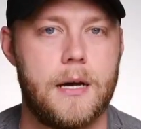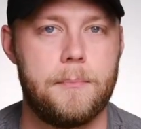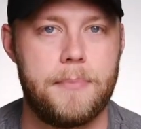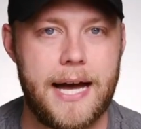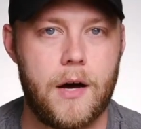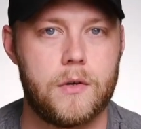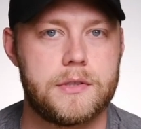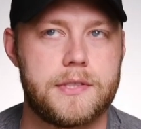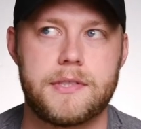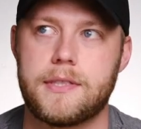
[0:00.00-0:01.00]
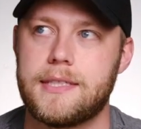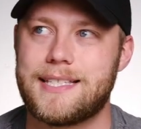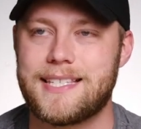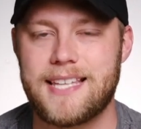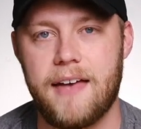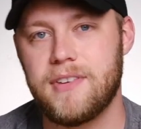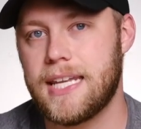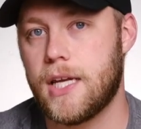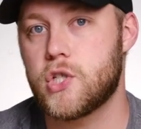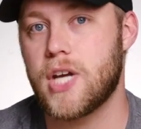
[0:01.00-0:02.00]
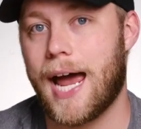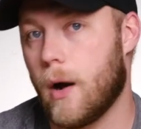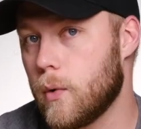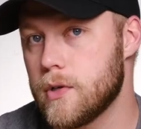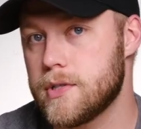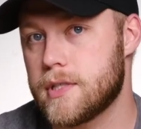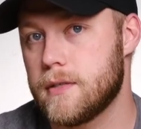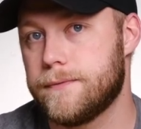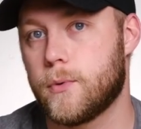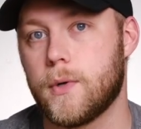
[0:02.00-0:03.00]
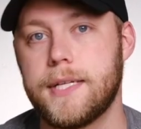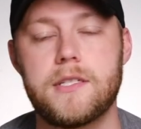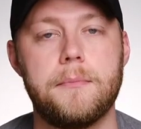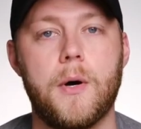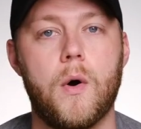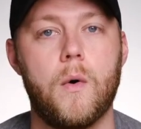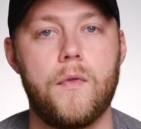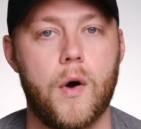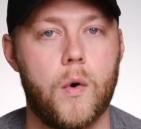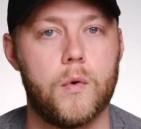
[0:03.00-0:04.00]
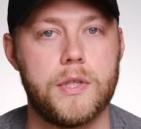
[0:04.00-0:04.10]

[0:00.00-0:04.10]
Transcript: about 7-ish hours for it to mow the whole